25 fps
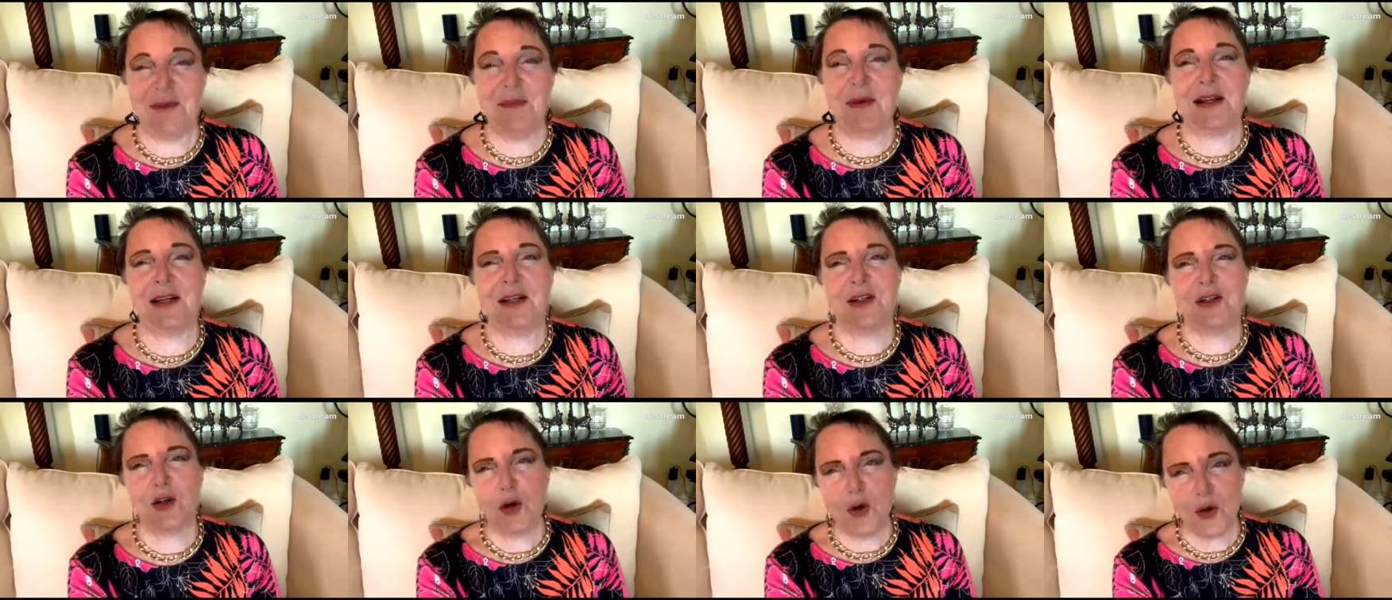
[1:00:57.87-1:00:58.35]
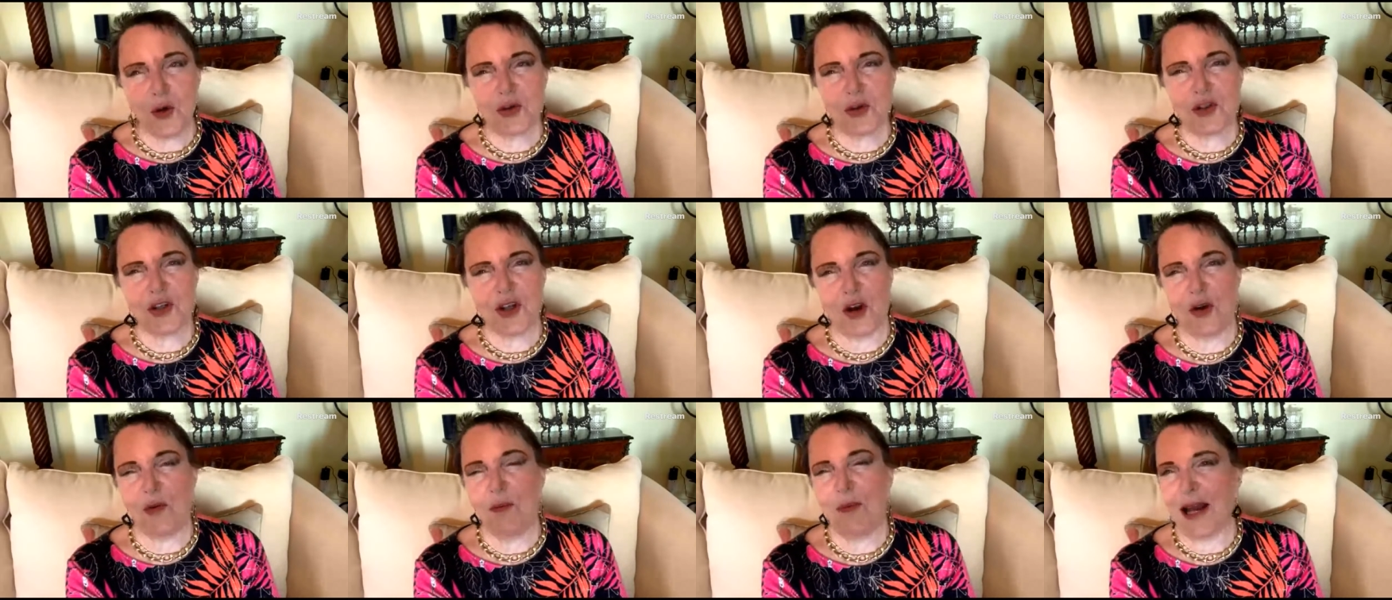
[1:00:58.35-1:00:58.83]
And
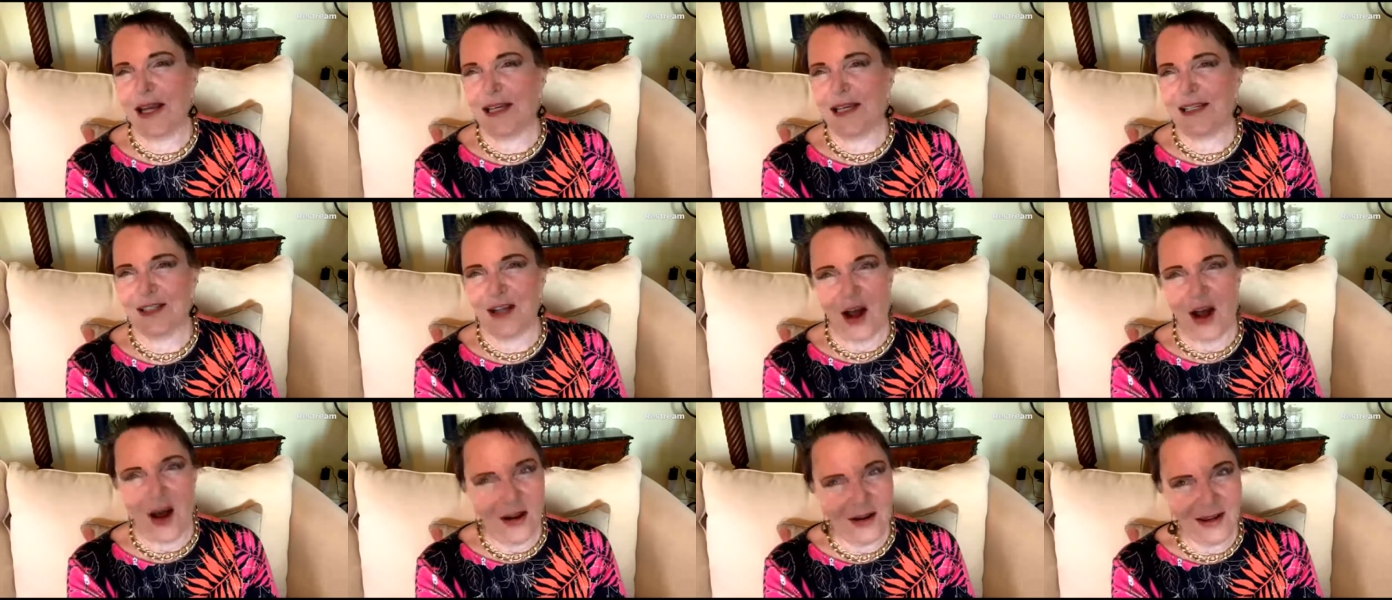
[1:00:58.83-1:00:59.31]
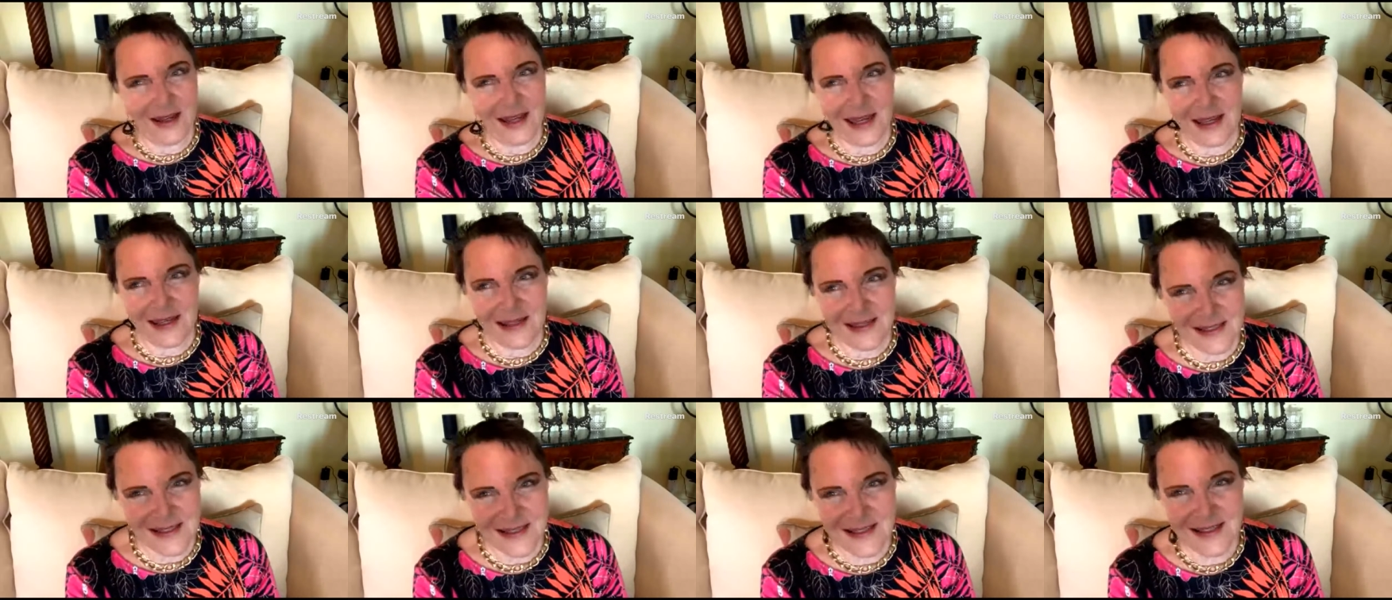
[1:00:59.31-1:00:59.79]
also, my
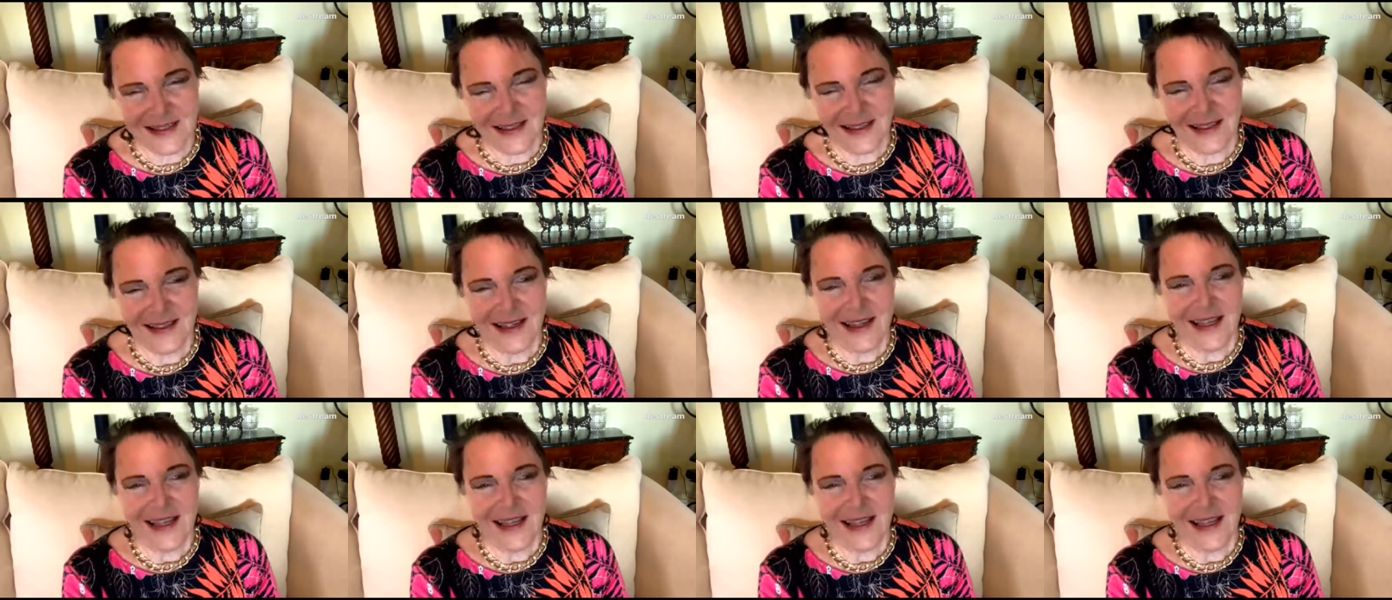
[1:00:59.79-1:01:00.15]
darlings,